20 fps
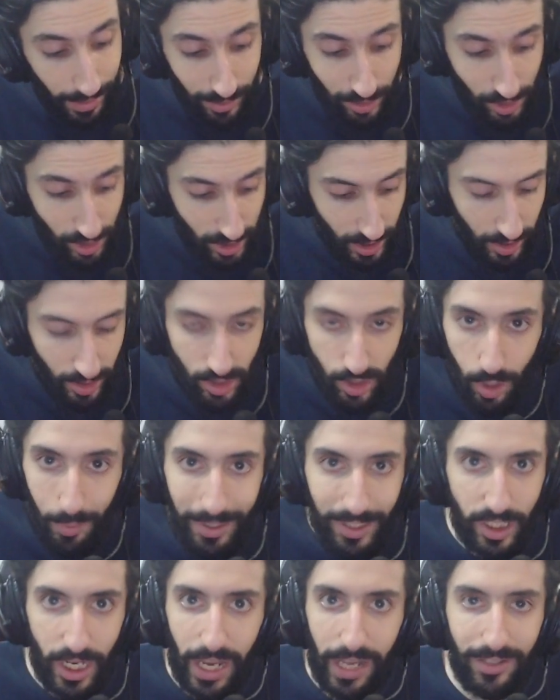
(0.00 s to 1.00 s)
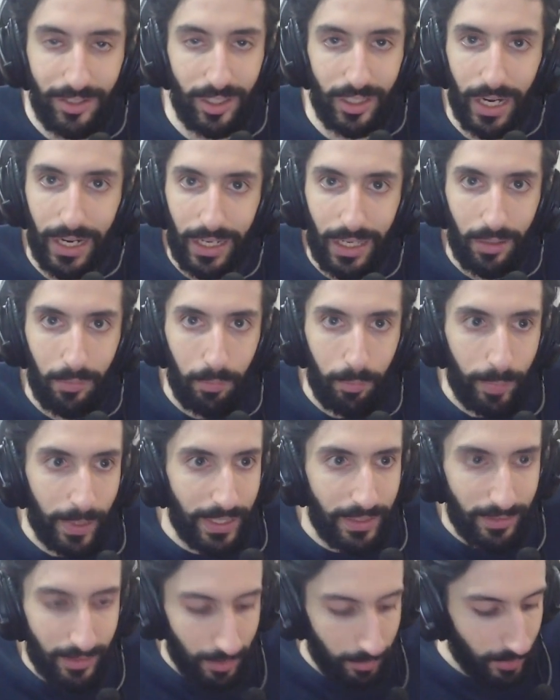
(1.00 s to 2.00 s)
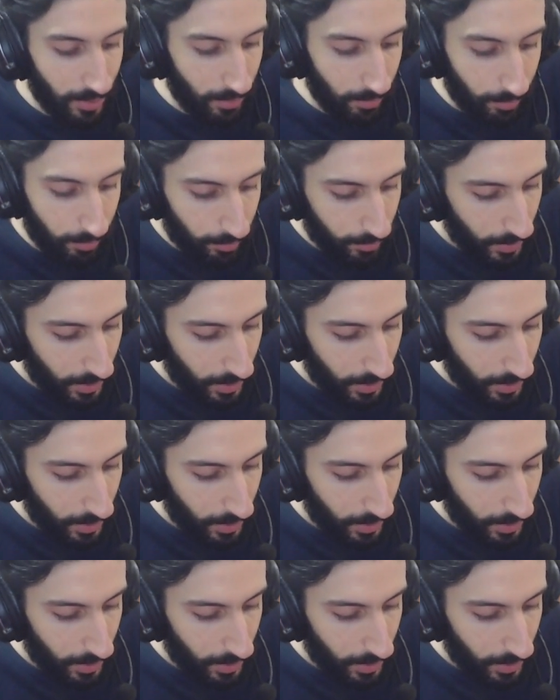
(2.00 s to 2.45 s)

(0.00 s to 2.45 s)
I, just kick so much ass and I can bait them and